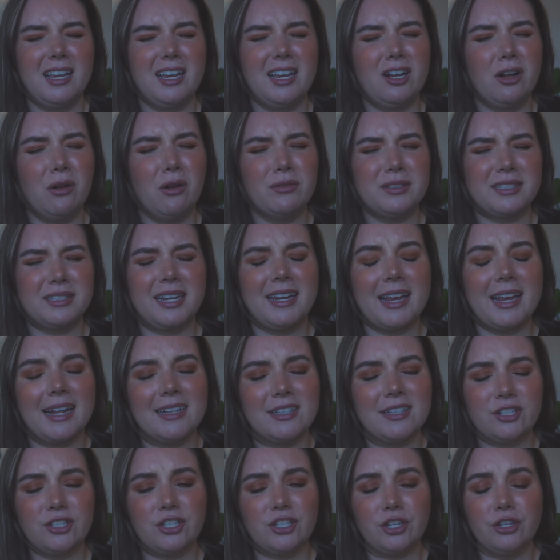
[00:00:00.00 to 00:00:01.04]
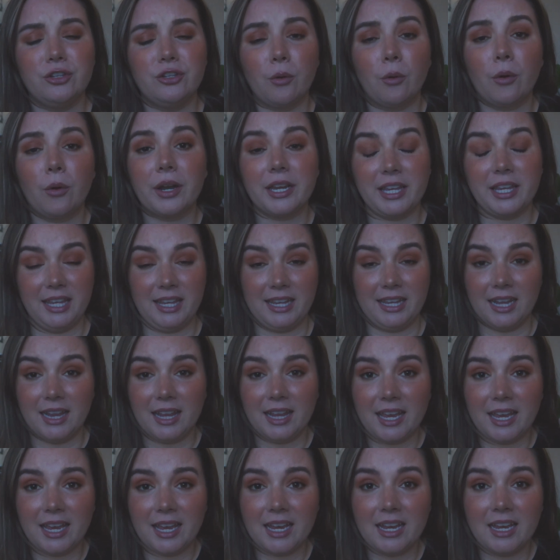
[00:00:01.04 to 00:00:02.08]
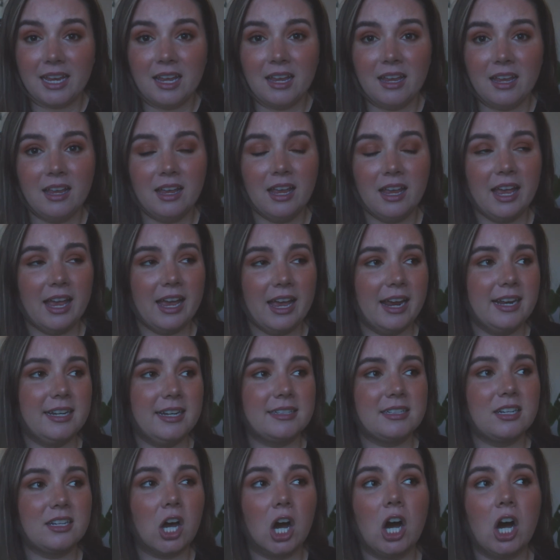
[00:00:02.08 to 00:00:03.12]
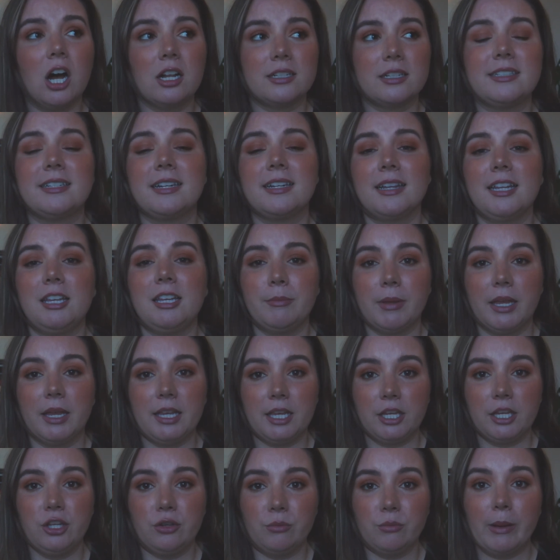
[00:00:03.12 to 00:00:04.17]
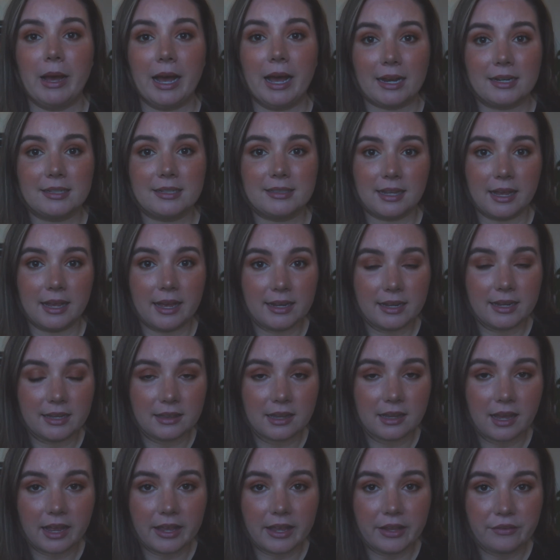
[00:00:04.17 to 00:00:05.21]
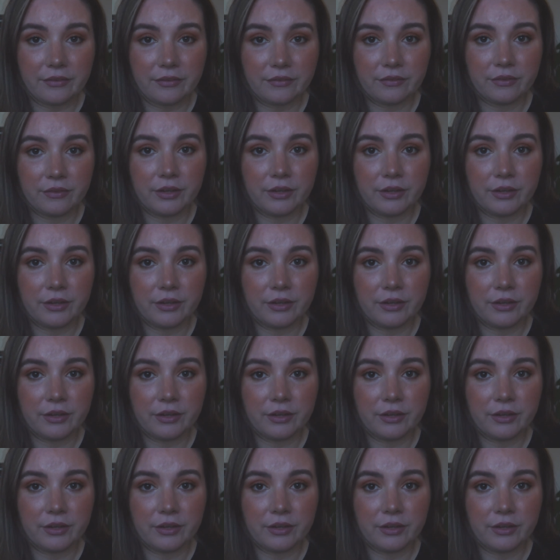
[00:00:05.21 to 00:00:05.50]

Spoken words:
goes against your healing and is constantly making you backslide in life,